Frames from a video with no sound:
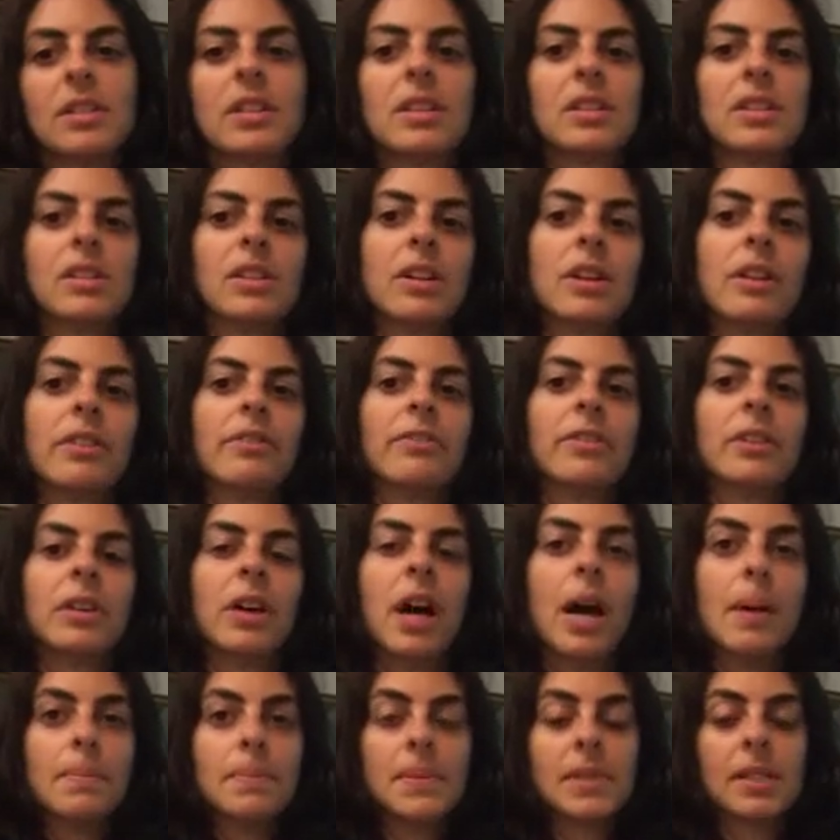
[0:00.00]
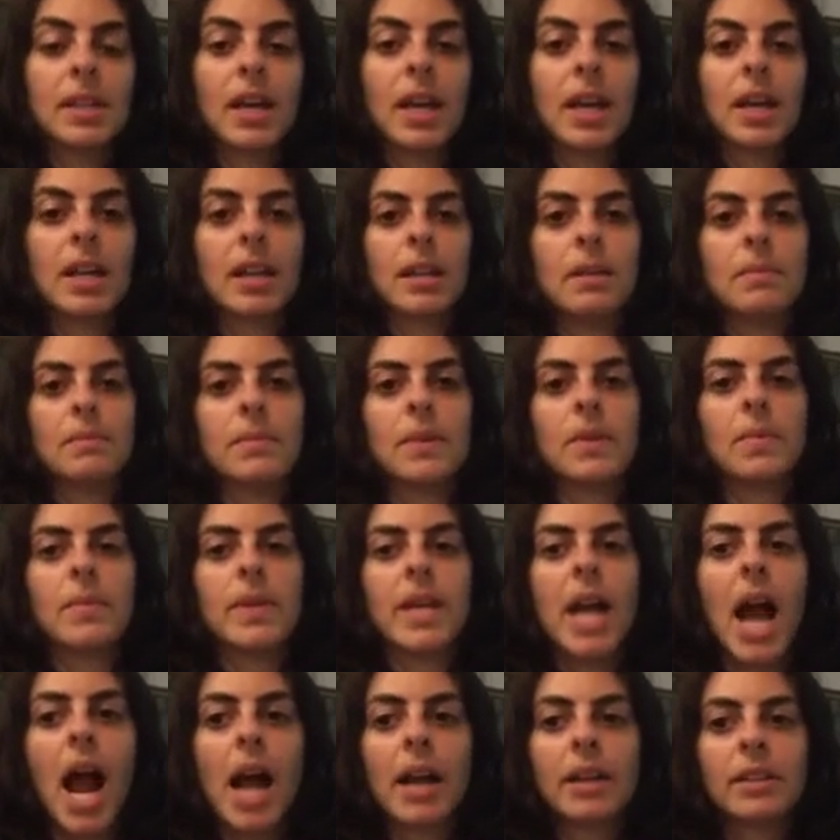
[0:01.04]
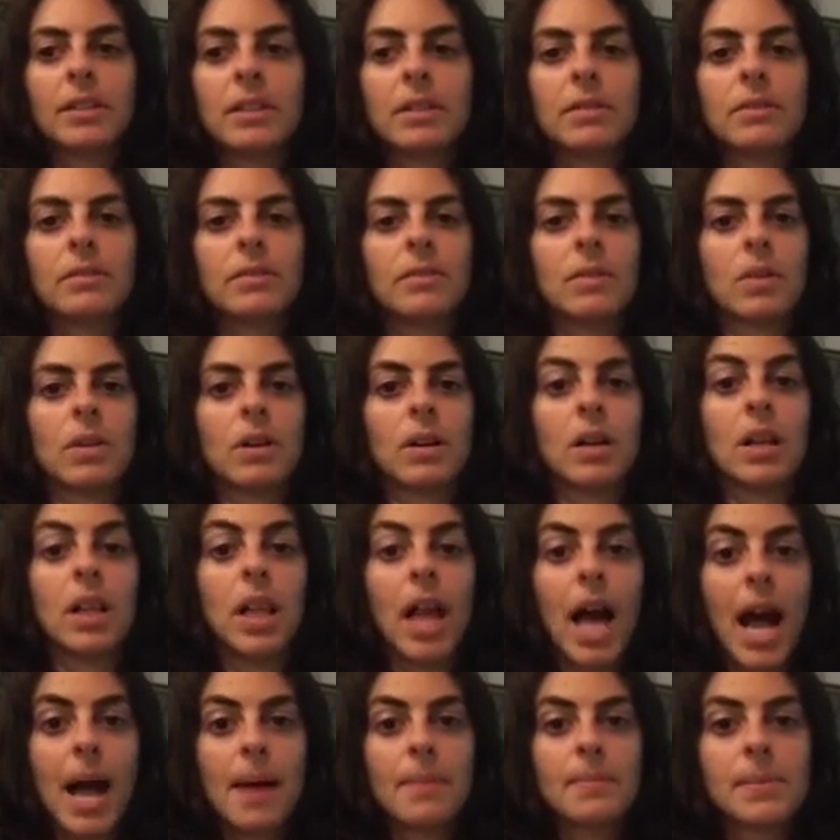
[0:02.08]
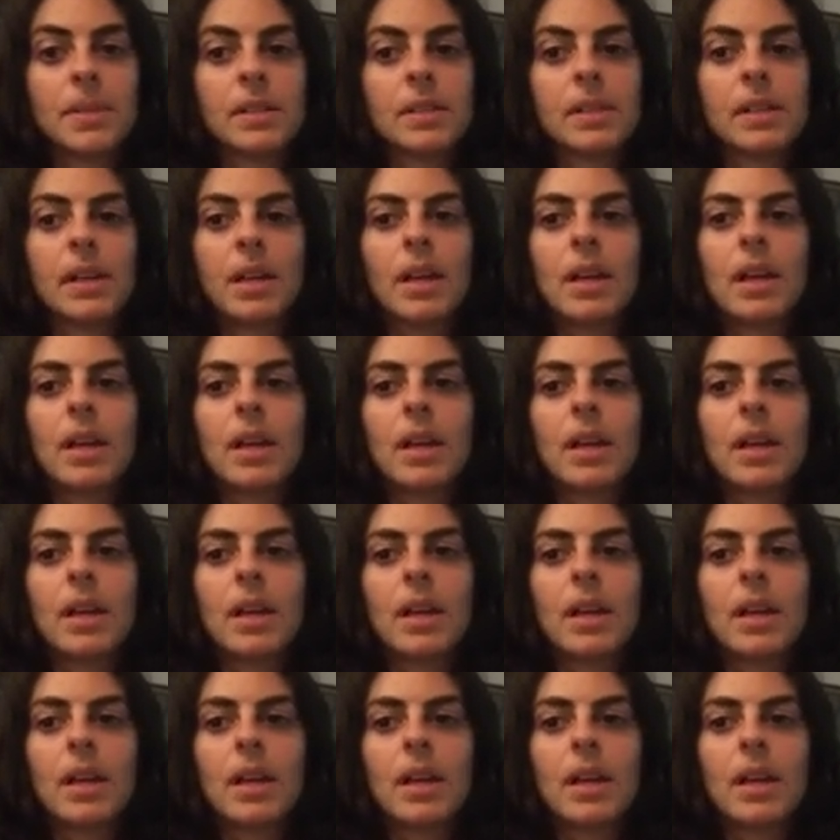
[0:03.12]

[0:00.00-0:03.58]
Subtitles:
it's easier to feel upset and be reactive or collapse,